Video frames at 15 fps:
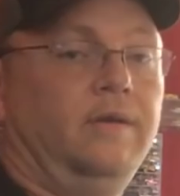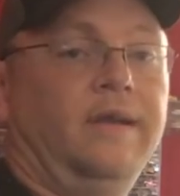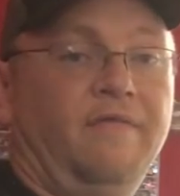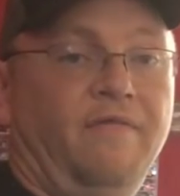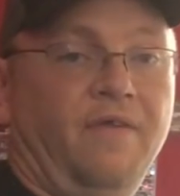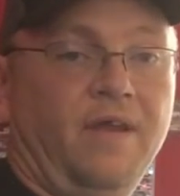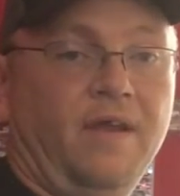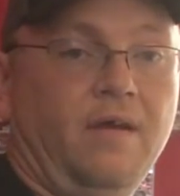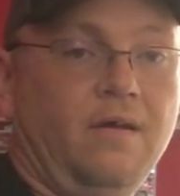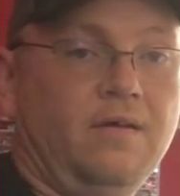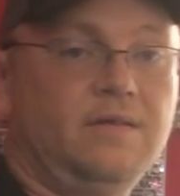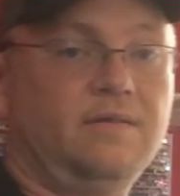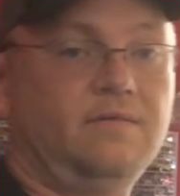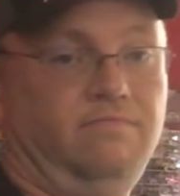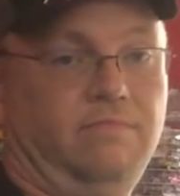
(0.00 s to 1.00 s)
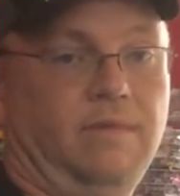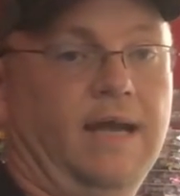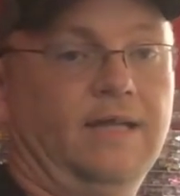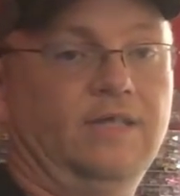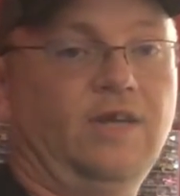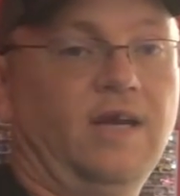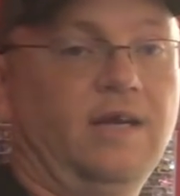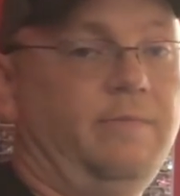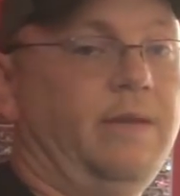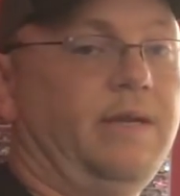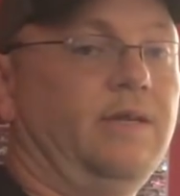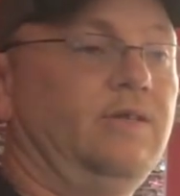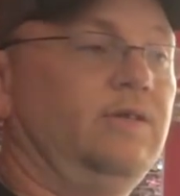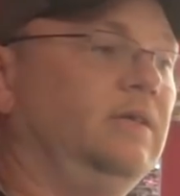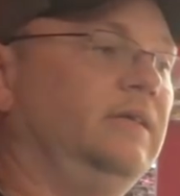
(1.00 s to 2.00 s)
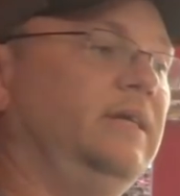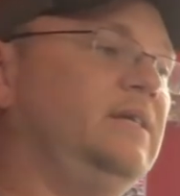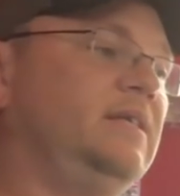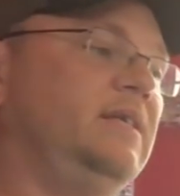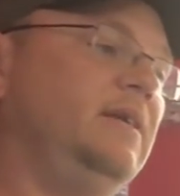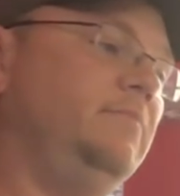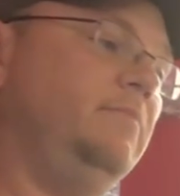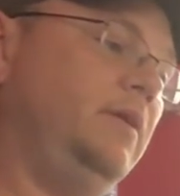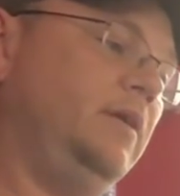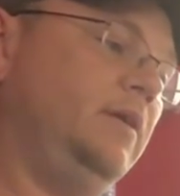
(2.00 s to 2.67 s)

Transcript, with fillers: nothing else. I tried to make it to at least 10